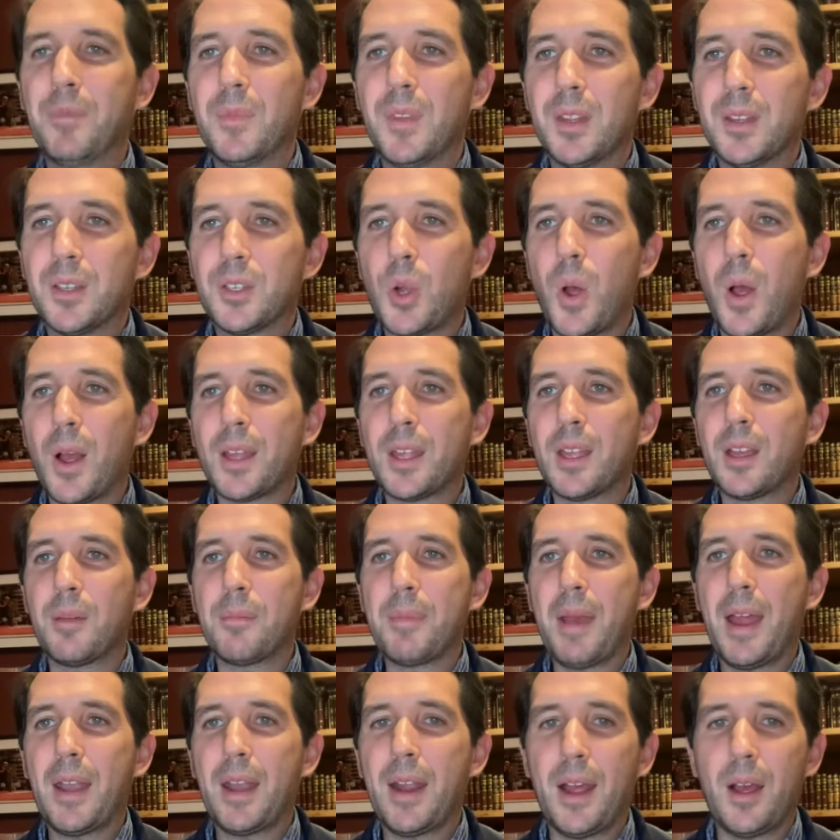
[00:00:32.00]
talking
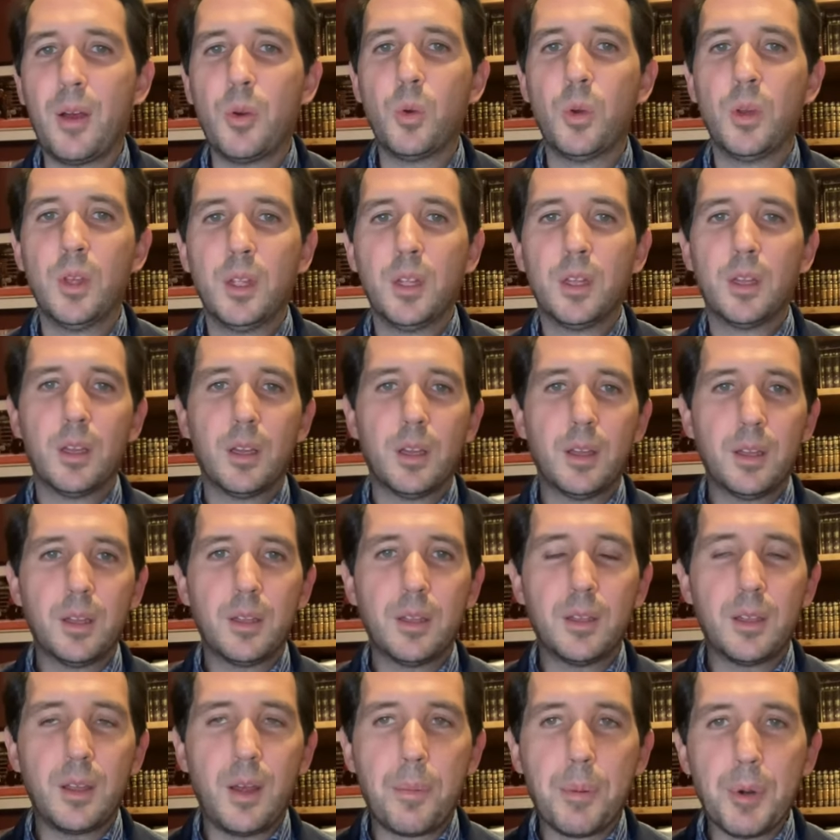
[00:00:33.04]
about how
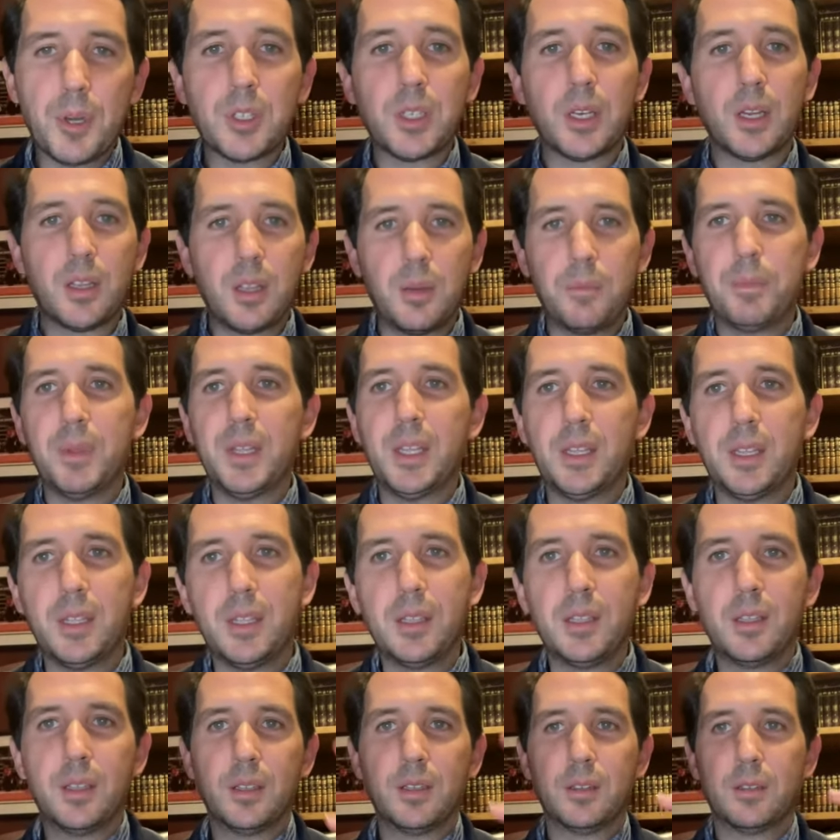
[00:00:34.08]
a person could
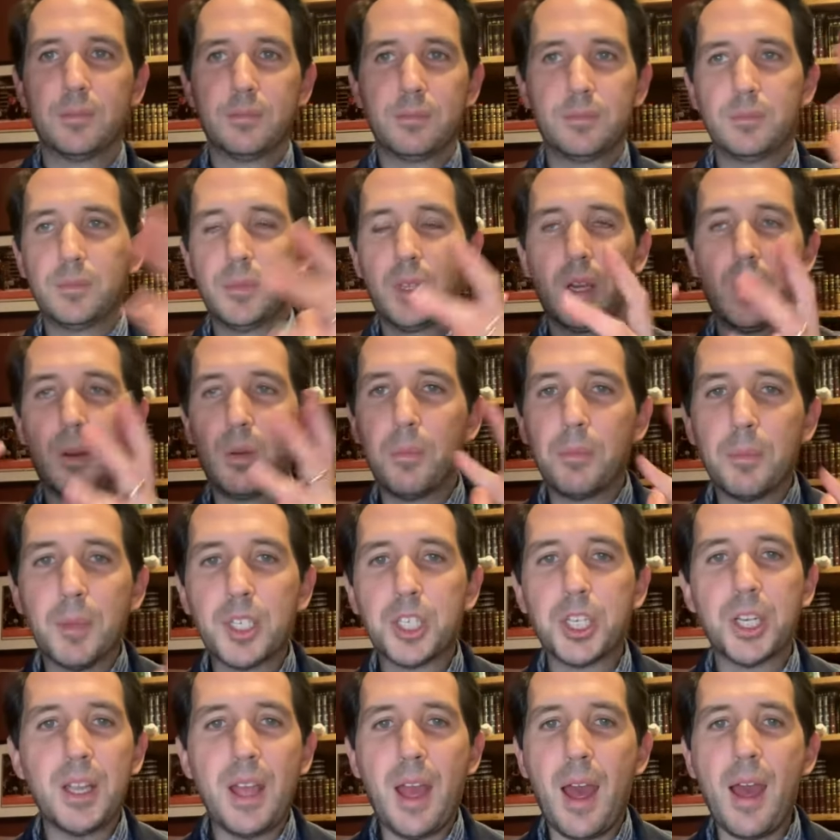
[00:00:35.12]
be, you know,
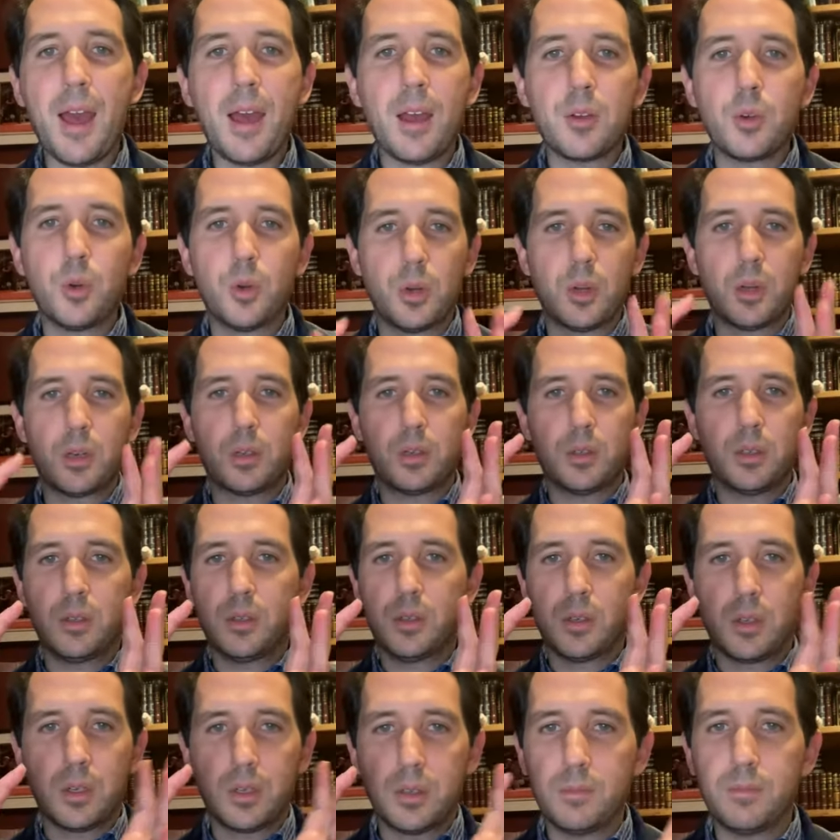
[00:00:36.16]
Mashiach
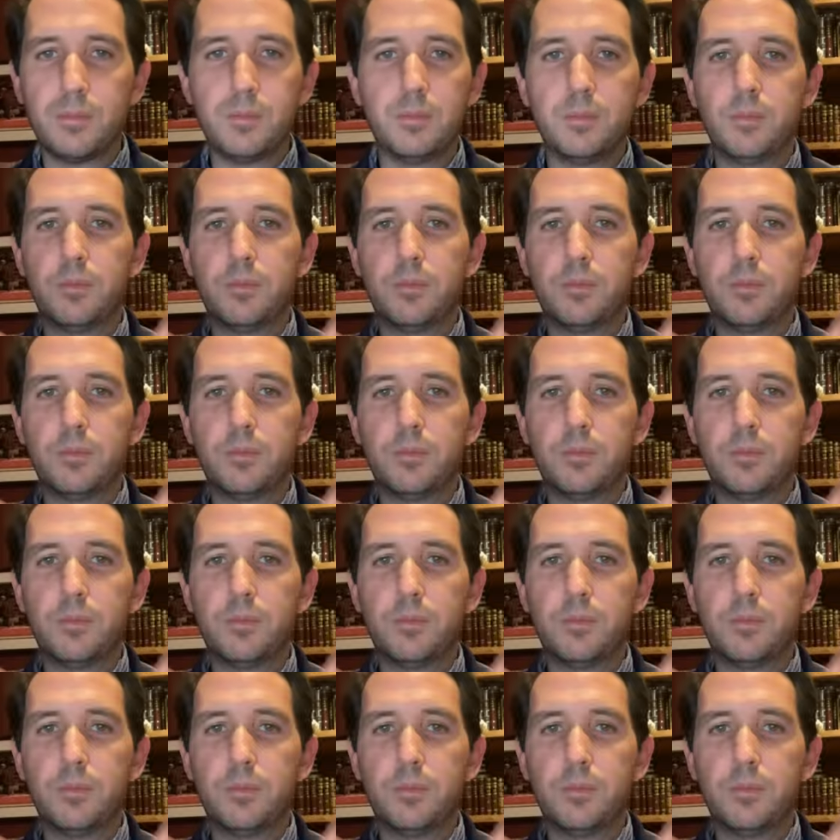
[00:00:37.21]
or